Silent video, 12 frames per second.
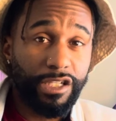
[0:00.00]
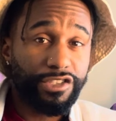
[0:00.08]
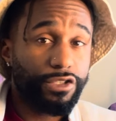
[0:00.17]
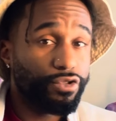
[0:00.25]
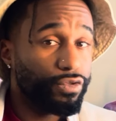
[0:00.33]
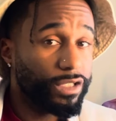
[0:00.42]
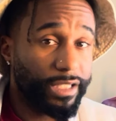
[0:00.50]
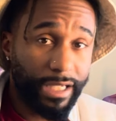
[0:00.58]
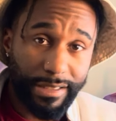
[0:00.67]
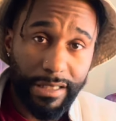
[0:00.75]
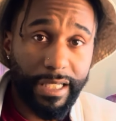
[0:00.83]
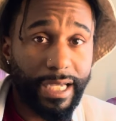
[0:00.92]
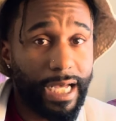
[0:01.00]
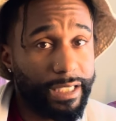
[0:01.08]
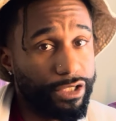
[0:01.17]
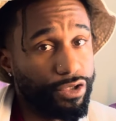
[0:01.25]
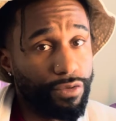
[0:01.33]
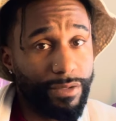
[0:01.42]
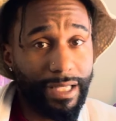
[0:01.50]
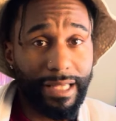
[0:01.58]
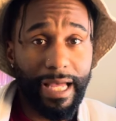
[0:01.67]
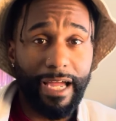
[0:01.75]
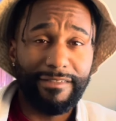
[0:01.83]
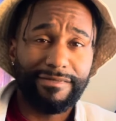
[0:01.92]
to do the things that they got to do in
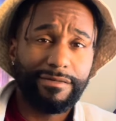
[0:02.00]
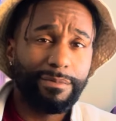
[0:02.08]
life.